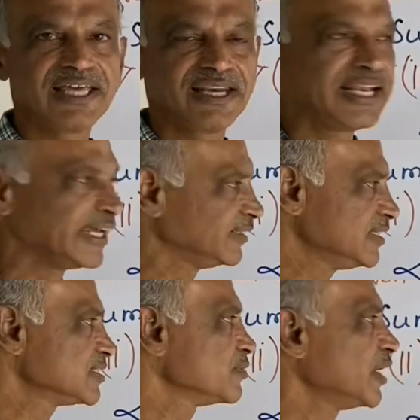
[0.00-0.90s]
Like
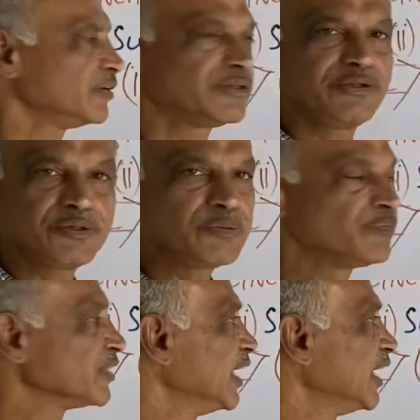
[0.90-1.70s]
this we have to do.